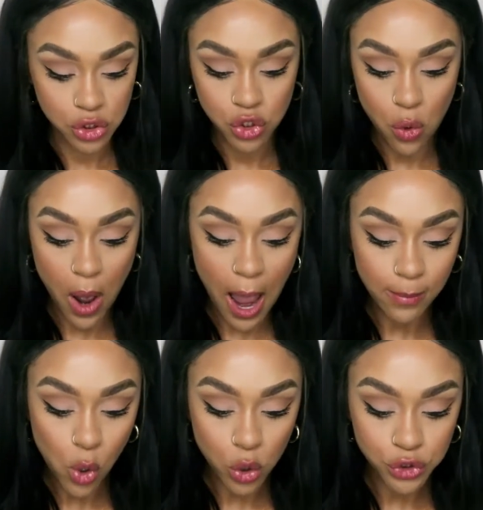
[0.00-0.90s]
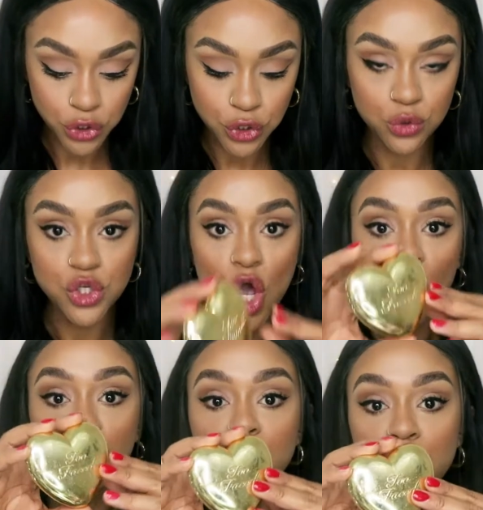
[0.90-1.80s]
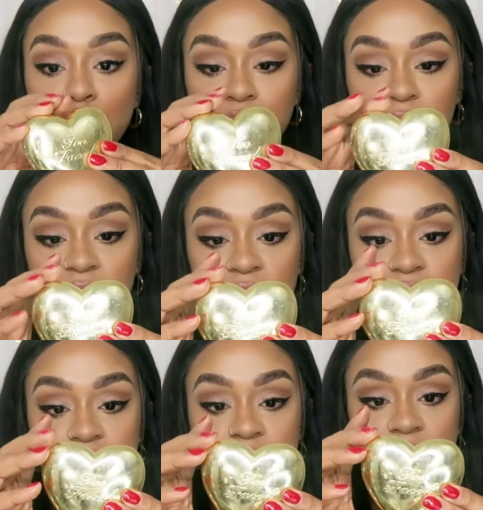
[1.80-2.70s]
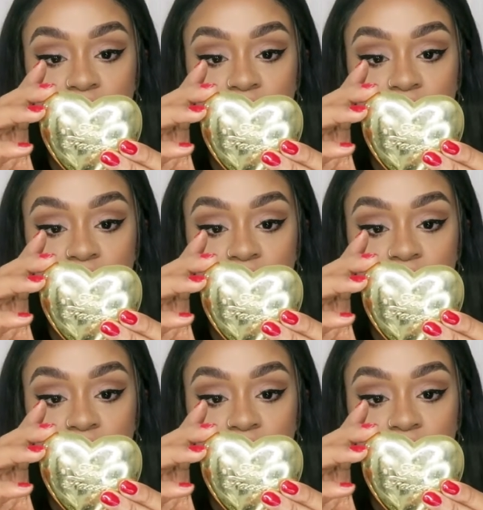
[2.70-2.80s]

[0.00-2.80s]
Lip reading: So I'm going to use Too Faced.